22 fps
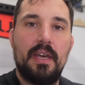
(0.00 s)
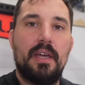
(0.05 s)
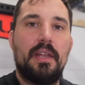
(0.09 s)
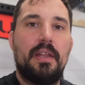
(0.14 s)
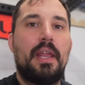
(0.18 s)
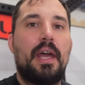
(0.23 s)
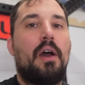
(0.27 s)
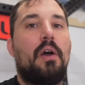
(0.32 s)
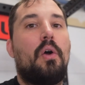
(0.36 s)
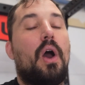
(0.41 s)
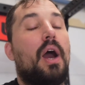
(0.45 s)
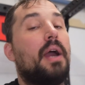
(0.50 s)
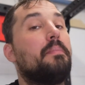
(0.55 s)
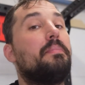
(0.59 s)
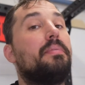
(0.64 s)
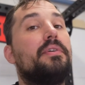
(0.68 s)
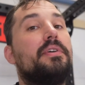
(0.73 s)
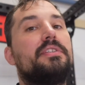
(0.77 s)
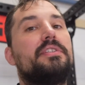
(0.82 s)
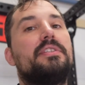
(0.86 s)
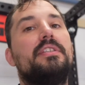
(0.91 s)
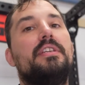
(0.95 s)
Now, I
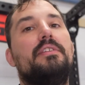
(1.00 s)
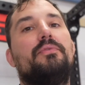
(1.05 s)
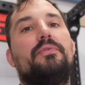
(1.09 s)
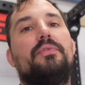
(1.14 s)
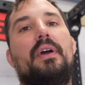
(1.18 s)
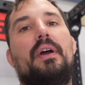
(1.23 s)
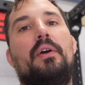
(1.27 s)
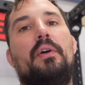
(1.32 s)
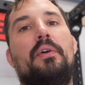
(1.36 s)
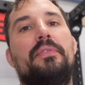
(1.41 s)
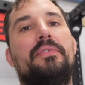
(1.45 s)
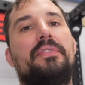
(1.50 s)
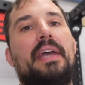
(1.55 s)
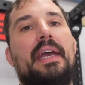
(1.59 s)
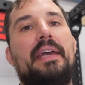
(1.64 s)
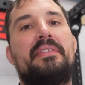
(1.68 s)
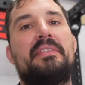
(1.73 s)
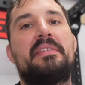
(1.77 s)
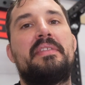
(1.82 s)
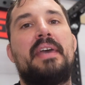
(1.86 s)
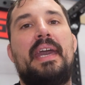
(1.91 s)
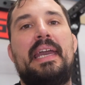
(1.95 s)
personally found
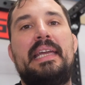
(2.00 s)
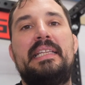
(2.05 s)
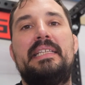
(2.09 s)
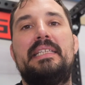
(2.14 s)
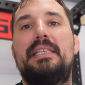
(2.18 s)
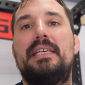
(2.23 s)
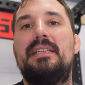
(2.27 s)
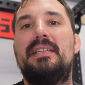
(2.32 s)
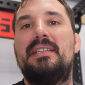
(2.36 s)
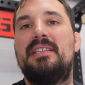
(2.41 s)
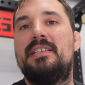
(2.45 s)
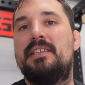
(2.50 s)
that they didn't